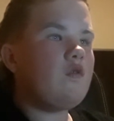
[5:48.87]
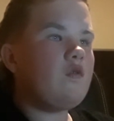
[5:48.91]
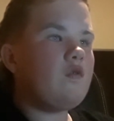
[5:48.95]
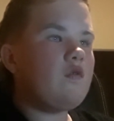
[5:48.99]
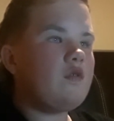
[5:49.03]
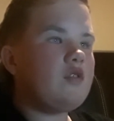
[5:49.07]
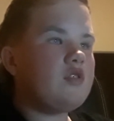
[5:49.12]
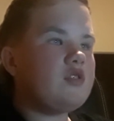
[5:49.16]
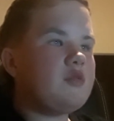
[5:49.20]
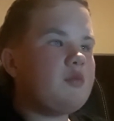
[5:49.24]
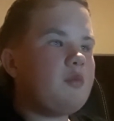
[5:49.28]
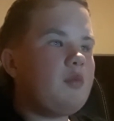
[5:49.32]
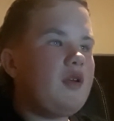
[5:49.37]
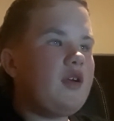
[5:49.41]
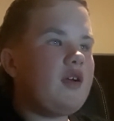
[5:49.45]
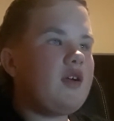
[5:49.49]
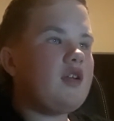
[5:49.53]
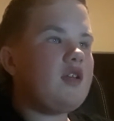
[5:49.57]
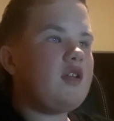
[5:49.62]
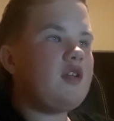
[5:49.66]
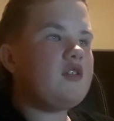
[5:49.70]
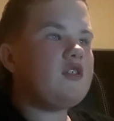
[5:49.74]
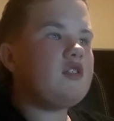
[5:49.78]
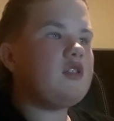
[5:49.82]
was being
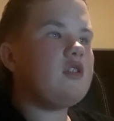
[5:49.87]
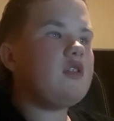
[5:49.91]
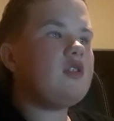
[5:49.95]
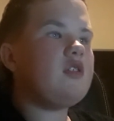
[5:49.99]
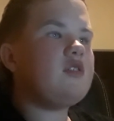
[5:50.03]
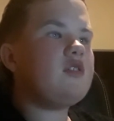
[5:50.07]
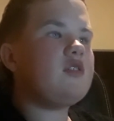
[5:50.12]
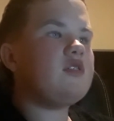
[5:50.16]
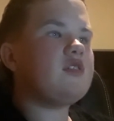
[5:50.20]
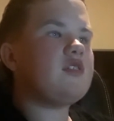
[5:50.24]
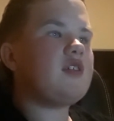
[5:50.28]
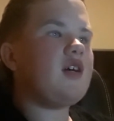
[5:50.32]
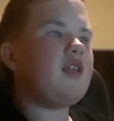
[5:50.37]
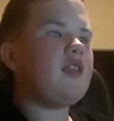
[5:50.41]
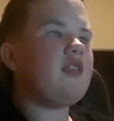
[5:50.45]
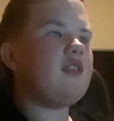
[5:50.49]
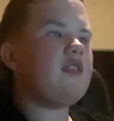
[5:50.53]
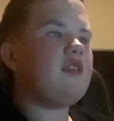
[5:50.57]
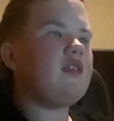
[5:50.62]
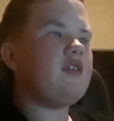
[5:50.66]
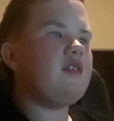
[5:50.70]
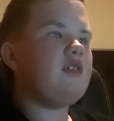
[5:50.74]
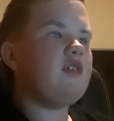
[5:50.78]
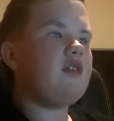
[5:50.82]
initially
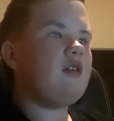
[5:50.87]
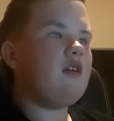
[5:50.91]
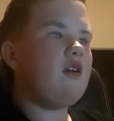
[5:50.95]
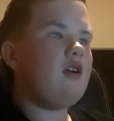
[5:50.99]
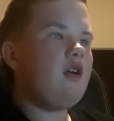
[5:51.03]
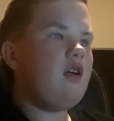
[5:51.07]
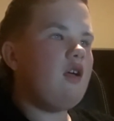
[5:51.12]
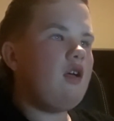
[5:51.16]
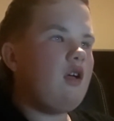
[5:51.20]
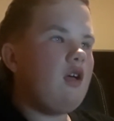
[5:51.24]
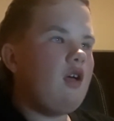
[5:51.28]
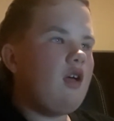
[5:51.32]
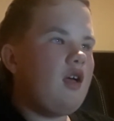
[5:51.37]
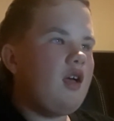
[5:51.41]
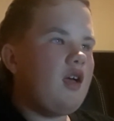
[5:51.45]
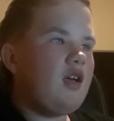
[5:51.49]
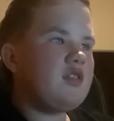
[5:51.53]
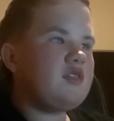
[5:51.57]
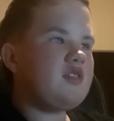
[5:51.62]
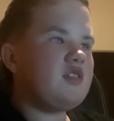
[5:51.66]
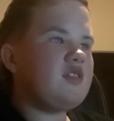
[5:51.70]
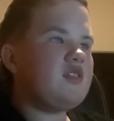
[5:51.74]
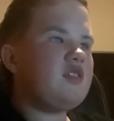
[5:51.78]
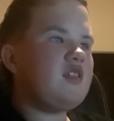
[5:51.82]
designed
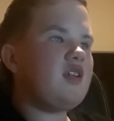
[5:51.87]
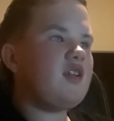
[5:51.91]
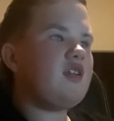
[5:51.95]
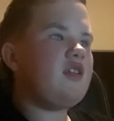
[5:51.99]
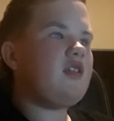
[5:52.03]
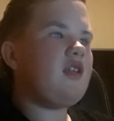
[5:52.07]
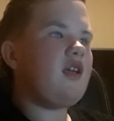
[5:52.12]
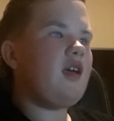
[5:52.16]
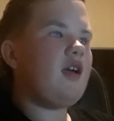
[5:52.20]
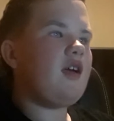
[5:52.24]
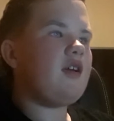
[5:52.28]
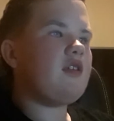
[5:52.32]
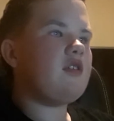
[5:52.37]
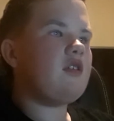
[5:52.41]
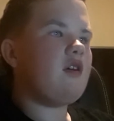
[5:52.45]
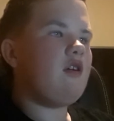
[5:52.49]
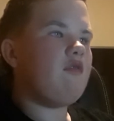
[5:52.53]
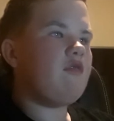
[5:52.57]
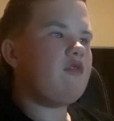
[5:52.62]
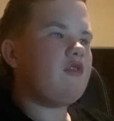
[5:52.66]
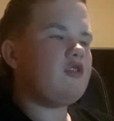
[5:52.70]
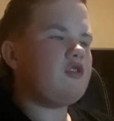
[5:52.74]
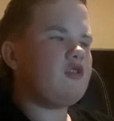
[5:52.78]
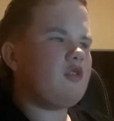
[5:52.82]
as a second act
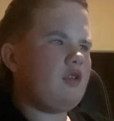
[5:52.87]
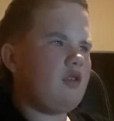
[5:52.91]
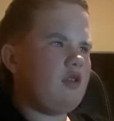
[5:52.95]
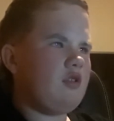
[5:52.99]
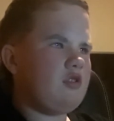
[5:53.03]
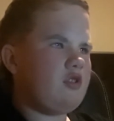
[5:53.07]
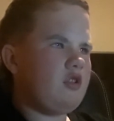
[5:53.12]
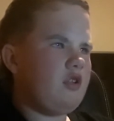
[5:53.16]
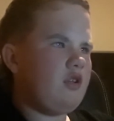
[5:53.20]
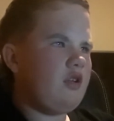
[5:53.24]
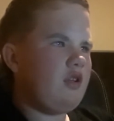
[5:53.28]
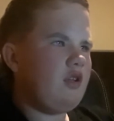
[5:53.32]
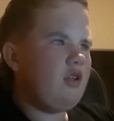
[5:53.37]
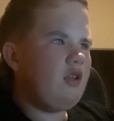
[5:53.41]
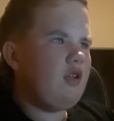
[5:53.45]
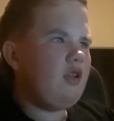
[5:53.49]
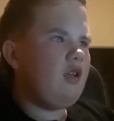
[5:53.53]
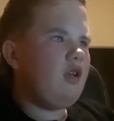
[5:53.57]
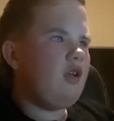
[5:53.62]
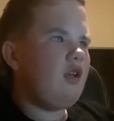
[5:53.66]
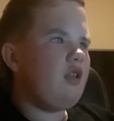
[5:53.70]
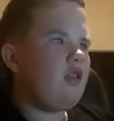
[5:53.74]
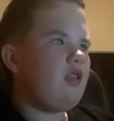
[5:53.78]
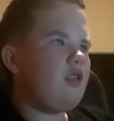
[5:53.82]
of the trilogy.
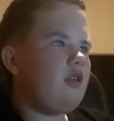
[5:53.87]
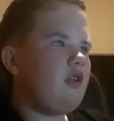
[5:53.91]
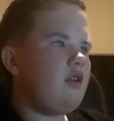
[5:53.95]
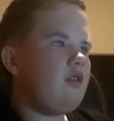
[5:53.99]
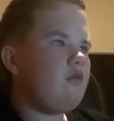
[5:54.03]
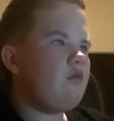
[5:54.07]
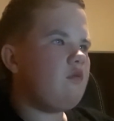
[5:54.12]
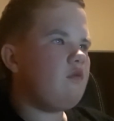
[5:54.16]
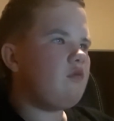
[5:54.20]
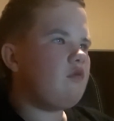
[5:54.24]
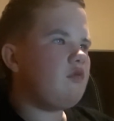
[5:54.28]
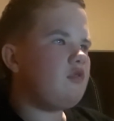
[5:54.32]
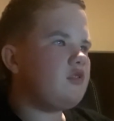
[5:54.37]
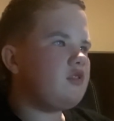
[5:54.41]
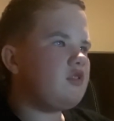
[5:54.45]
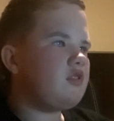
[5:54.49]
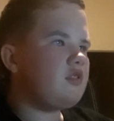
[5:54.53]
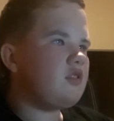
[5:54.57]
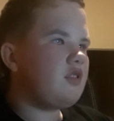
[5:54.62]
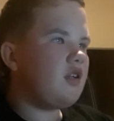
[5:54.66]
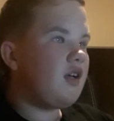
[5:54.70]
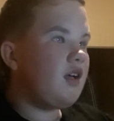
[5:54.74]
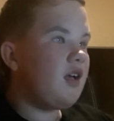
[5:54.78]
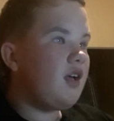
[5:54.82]
Then
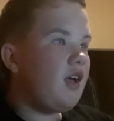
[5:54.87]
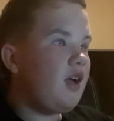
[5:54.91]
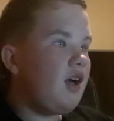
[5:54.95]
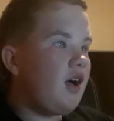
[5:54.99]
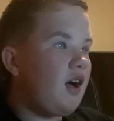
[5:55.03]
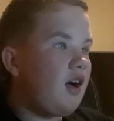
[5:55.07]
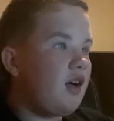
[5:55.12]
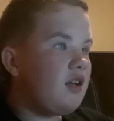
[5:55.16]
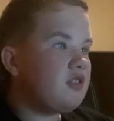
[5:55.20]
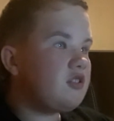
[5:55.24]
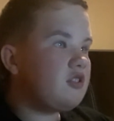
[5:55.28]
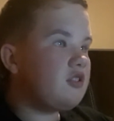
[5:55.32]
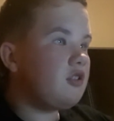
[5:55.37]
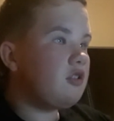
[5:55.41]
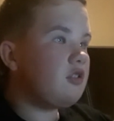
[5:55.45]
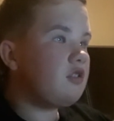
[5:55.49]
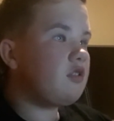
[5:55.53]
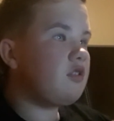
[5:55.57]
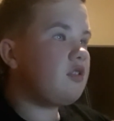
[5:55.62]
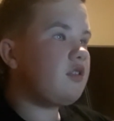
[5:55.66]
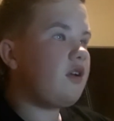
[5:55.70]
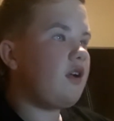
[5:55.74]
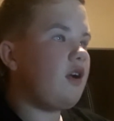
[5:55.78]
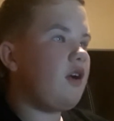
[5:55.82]
was are
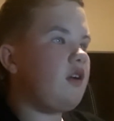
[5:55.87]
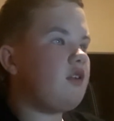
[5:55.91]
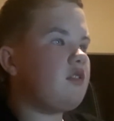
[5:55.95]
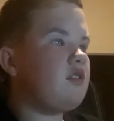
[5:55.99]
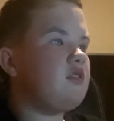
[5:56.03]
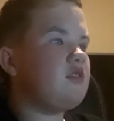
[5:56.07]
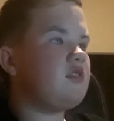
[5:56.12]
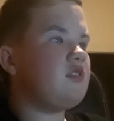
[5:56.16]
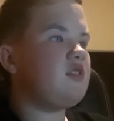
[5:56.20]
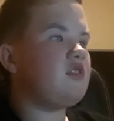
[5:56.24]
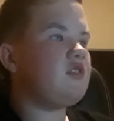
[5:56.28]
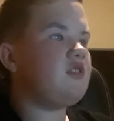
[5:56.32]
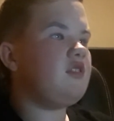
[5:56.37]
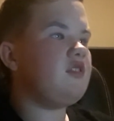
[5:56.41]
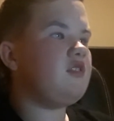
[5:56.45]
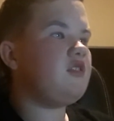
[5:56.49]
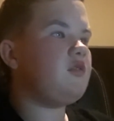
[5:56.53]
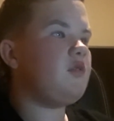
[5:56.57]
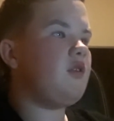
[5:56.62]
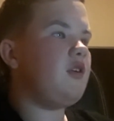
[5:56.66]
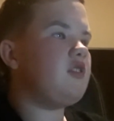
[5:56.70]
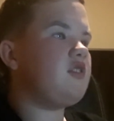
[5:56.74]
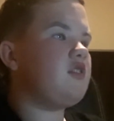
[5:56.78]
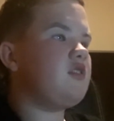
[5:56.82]
certain characters or
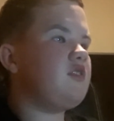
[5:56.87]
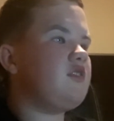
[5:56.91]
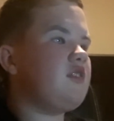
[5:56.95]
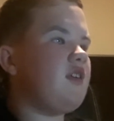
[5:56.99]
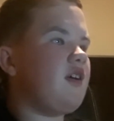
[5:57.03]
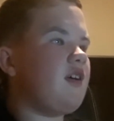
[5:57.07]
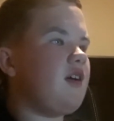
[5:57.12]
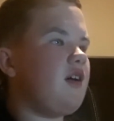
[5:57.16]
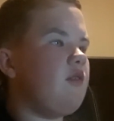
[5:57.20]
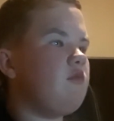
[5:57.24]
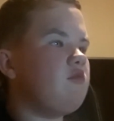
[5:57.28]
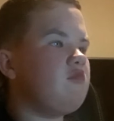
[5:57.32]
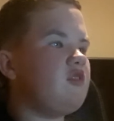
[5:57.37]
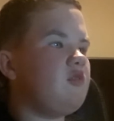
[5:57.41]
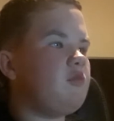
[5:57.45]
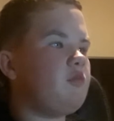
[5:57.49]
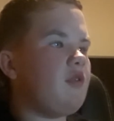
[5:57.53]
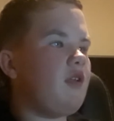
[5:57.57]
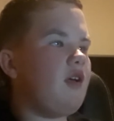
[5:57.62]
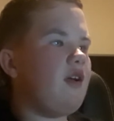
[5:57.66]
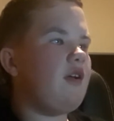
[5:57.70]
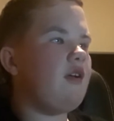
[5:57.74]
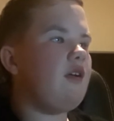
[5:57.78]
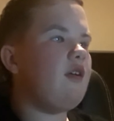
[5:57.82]
situations that come to
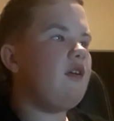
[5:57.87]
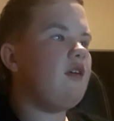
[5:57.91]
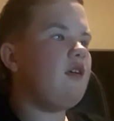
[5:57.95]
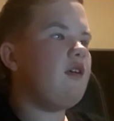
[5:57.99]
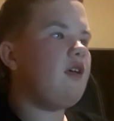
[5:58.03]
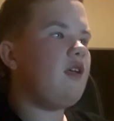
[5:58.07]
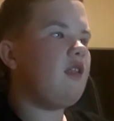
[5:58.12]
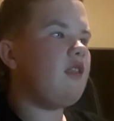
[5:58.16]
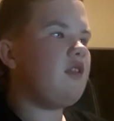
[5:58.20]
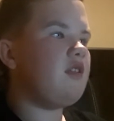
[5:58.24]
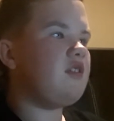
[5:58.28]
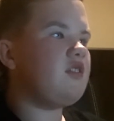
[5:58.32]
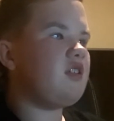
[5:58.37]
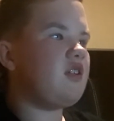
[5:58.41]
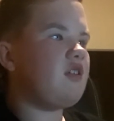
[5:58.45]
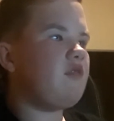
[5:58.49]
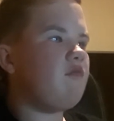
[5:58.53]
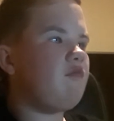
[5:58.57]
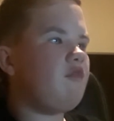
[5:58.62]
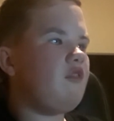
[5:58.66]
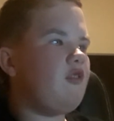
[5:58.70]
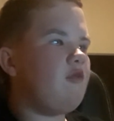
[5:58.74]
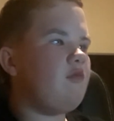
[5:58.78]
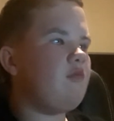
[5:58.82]
play in the
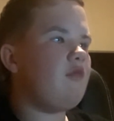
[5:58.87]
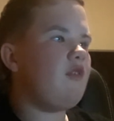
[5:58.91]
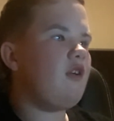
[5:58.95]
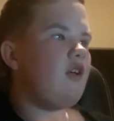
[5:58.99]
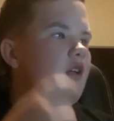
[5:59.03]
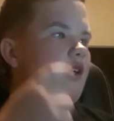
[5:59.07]
second film.